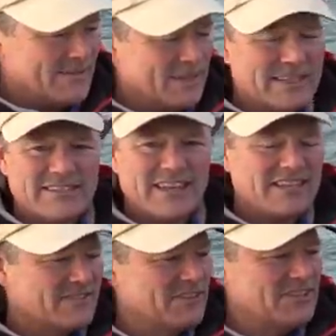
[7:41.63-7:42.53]
that's a
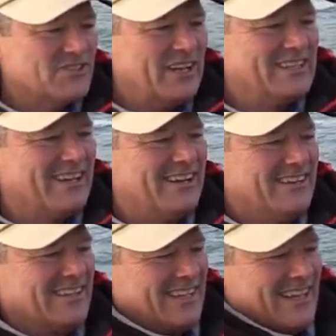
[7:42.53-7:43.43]
nice fish right
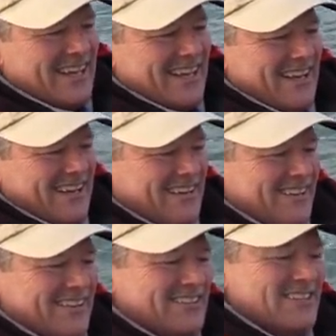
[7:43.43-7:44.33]
there.
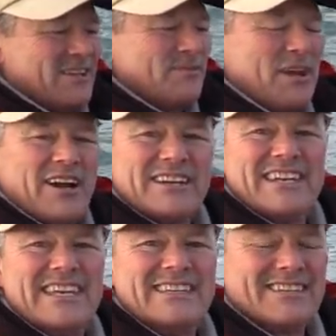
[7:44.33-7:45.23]
Looks like we are going
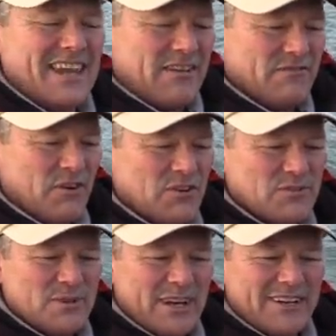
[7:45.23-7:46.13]
to eat tonight,
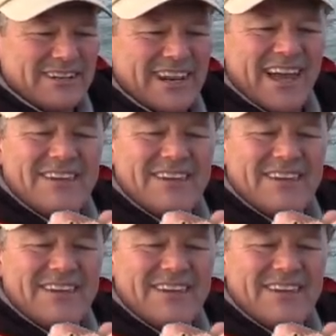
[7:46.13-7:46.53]
folks. We are going to